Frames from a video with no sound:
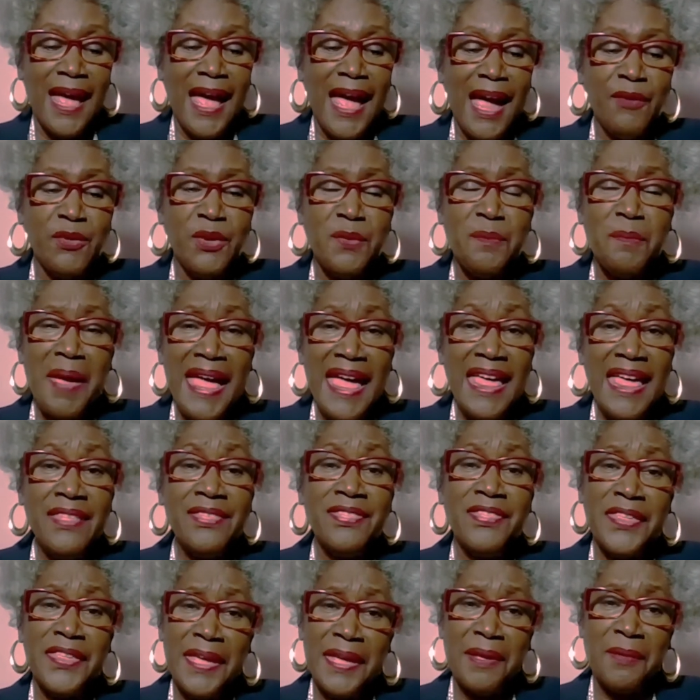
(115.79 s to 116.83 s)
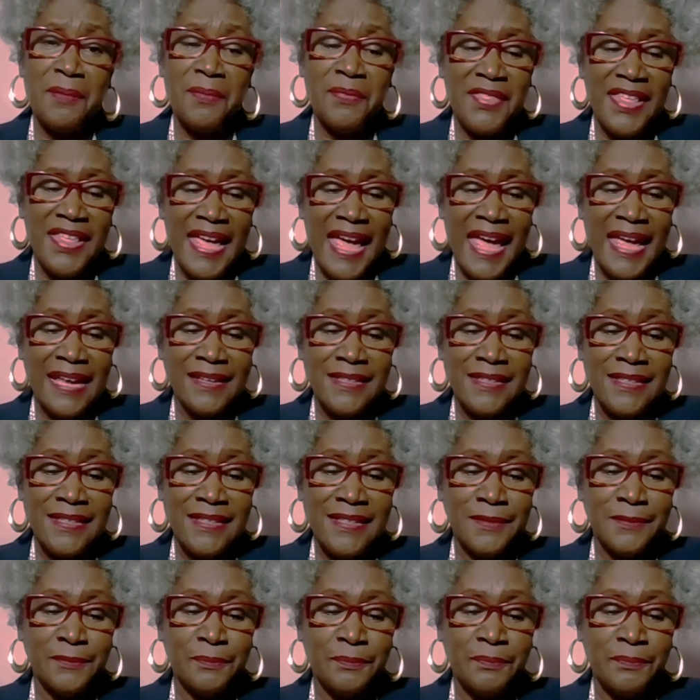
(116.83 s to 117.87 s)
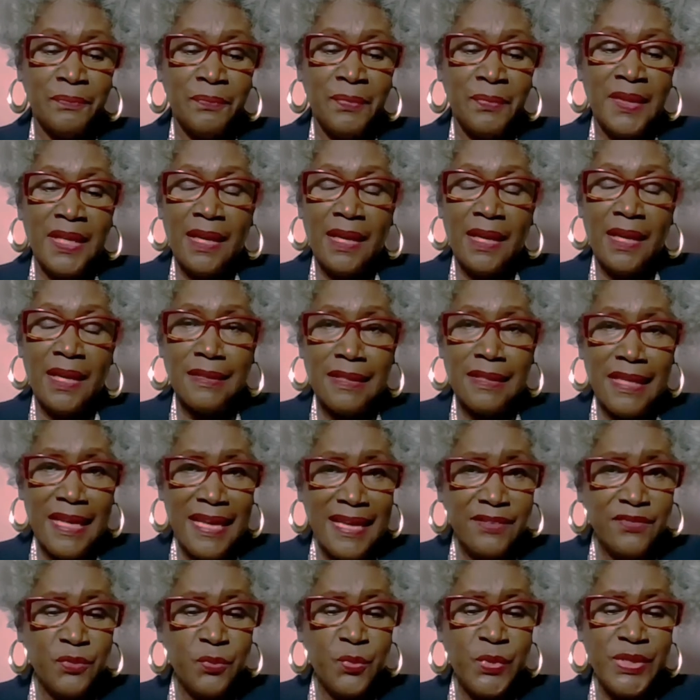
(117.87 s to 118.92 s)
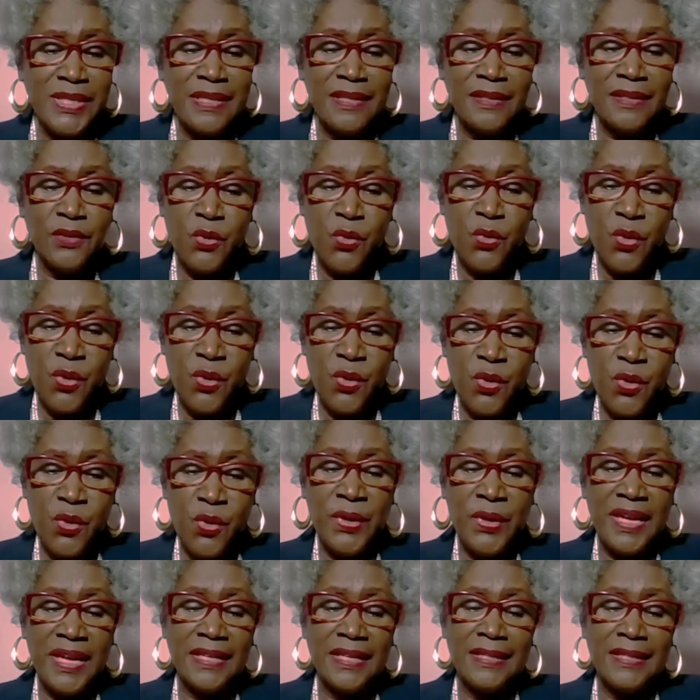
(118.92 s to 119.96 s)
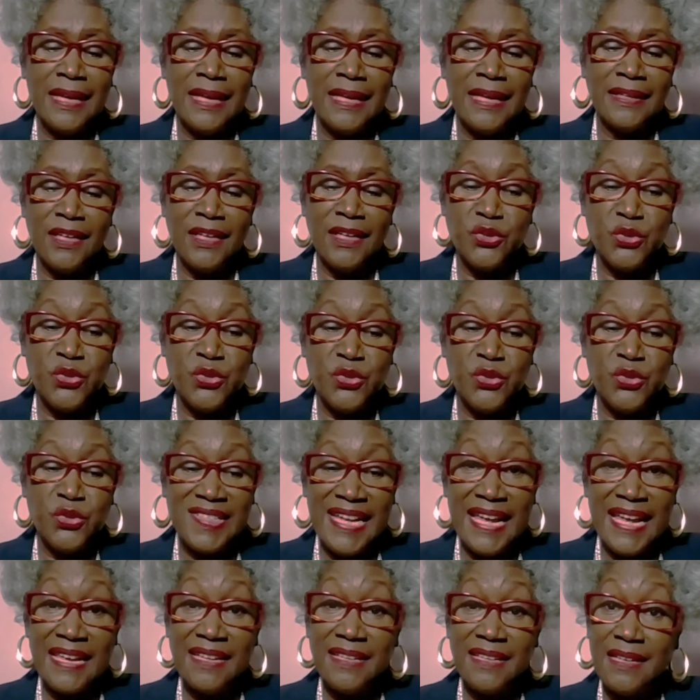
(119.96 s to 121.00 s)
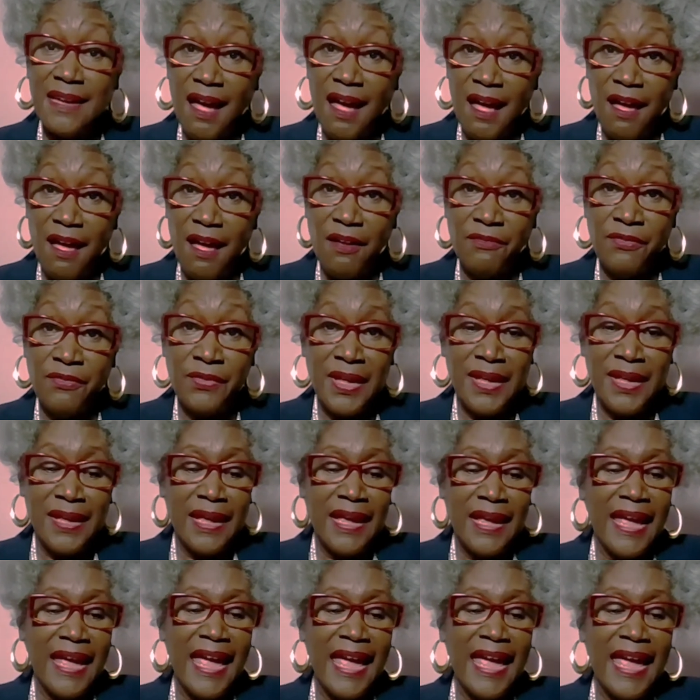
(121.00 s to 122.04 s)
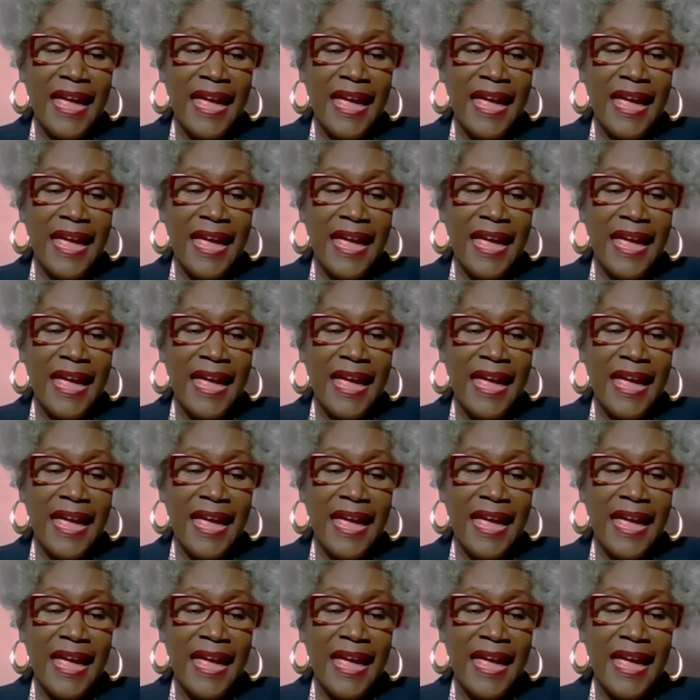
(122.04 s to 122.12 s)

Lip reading: I remind them that unless we incorporate an understanding of and